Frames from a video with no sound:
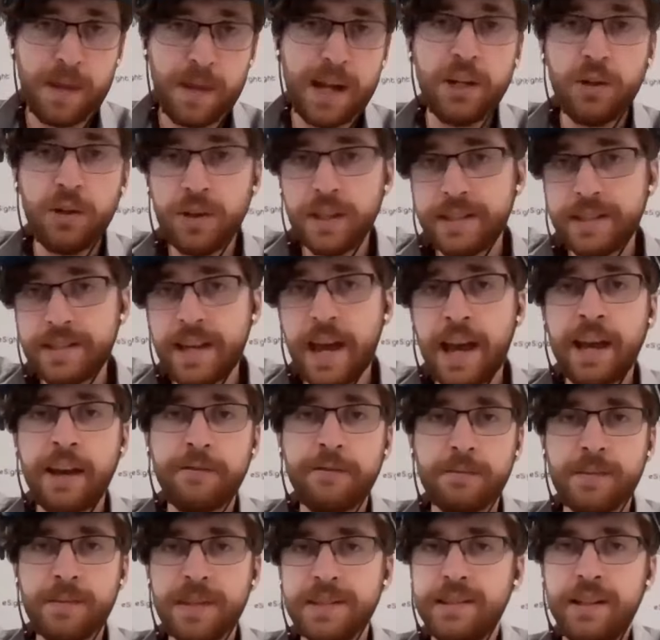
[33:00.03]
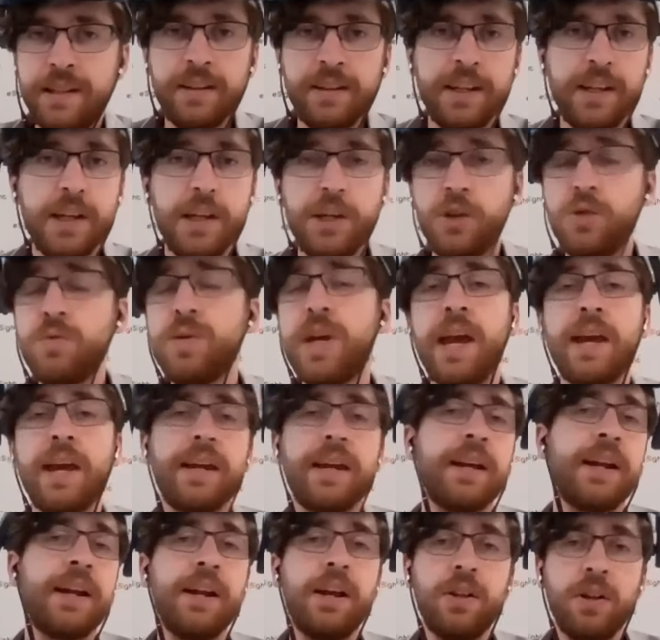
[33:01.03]
menu that's hanging from the ceiling, you
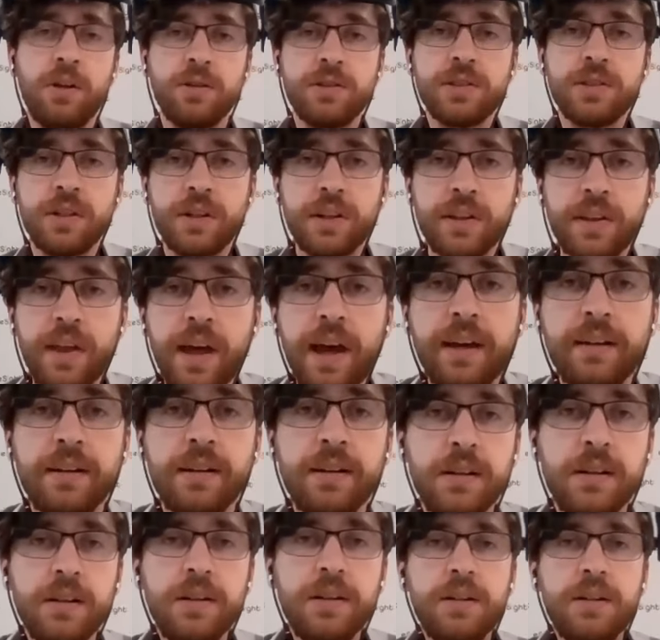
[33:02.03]
can't get any closer to that.